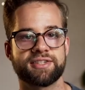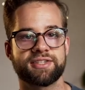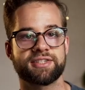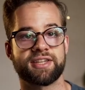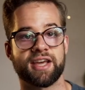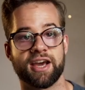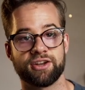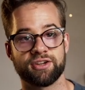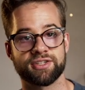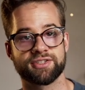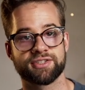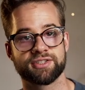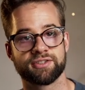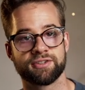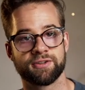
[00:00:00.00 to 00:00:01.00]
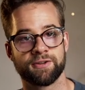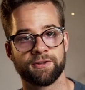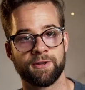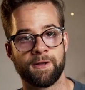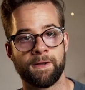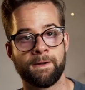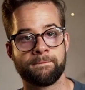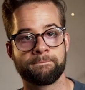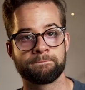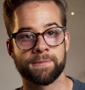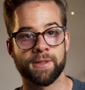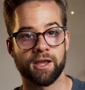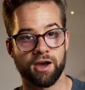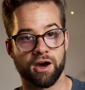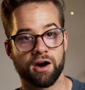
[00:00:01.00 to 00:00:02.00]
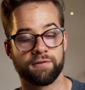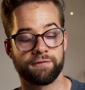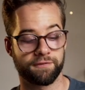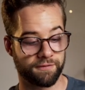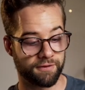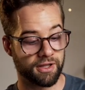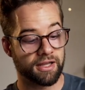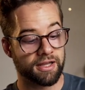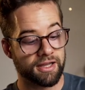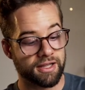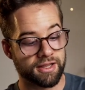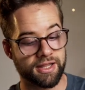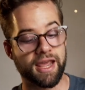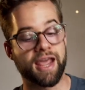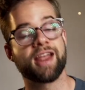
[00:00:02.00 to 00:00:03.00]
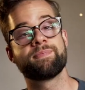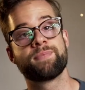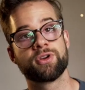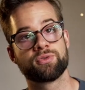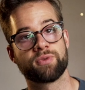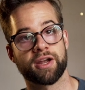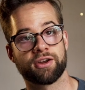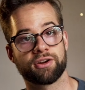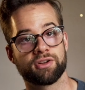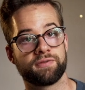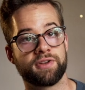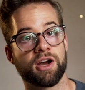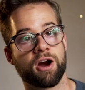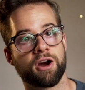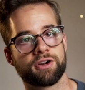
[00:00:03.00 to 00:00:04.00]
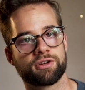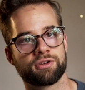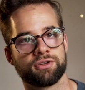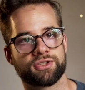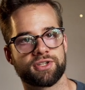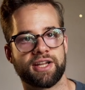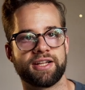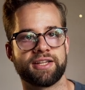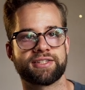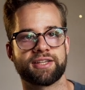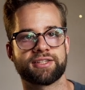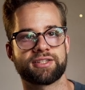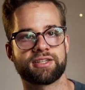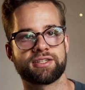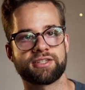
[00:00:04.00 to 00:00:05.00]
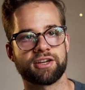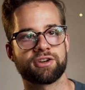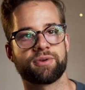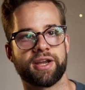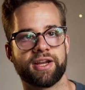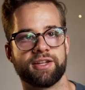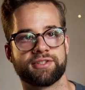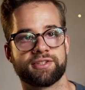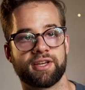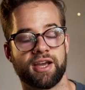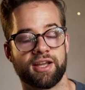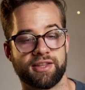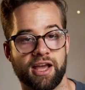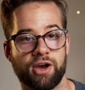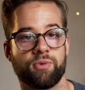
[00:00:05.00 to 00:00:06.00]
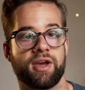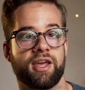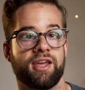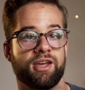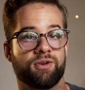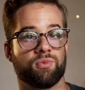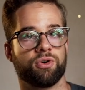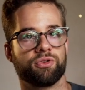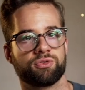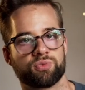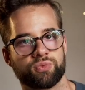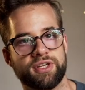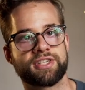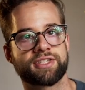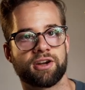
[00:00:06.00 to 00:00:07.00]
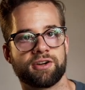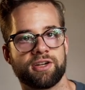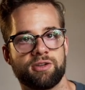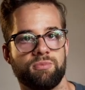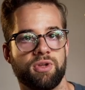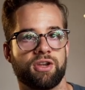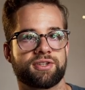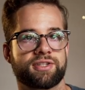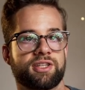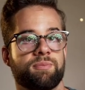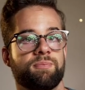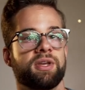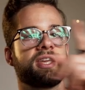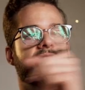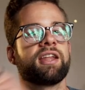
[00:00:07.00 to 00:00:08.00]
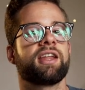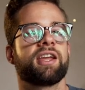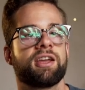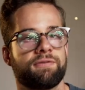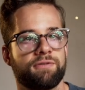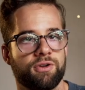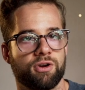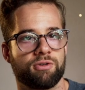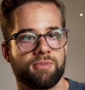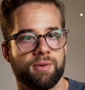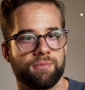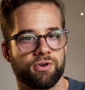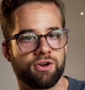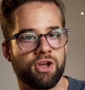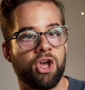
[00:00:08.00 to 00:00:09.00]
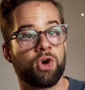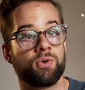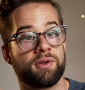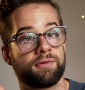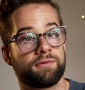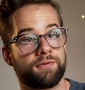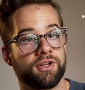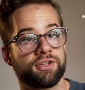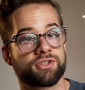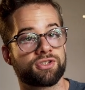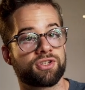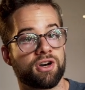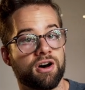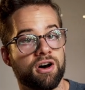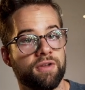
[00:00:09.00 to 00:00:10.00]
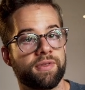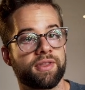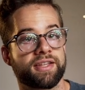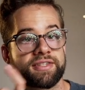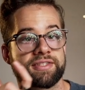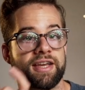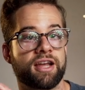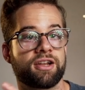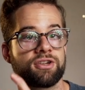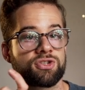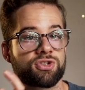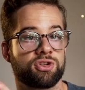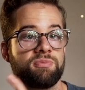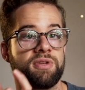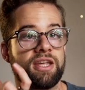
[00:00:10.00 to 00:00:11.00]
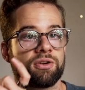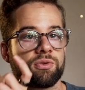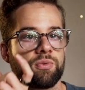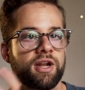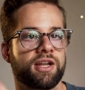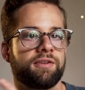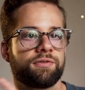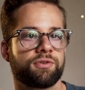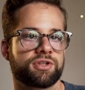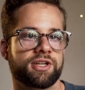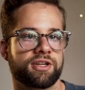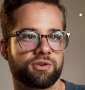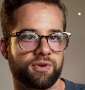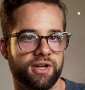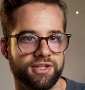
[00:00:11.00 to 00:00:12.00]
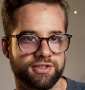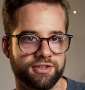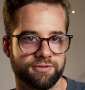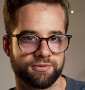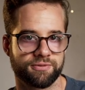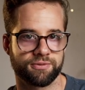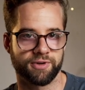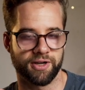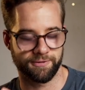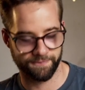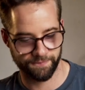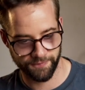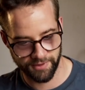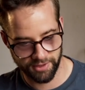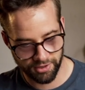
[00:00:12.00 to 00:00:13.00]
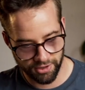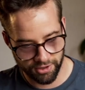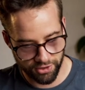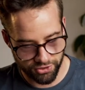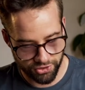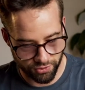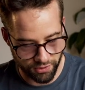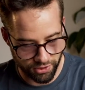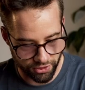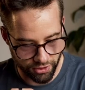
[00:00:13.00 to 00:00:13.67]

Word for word: the status of the input record of the article so that it says generated. And that way it won't restart it because at the beginning, if you remember, we filtered on the status should be ready for generation, right? So we'll